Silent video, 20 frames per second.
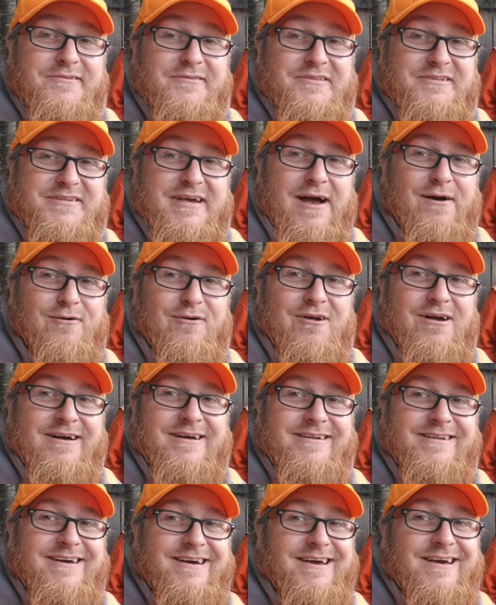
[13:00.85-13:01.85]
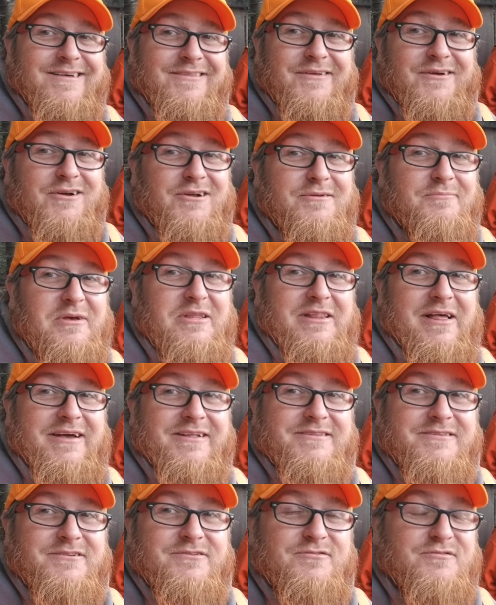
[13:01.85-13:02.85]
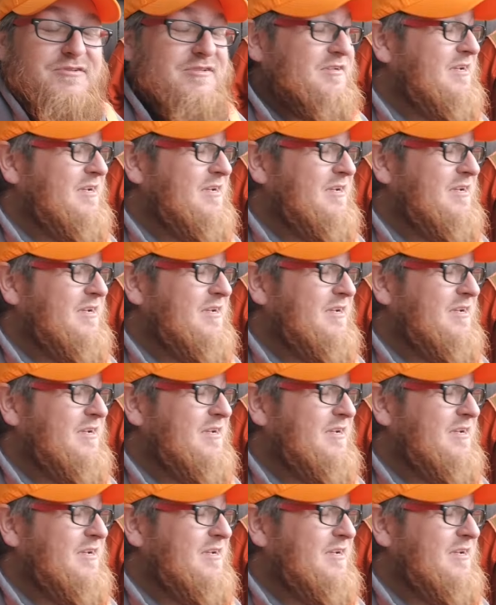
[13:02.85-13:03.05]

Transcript: the tower hunt. They're going to be letting loose,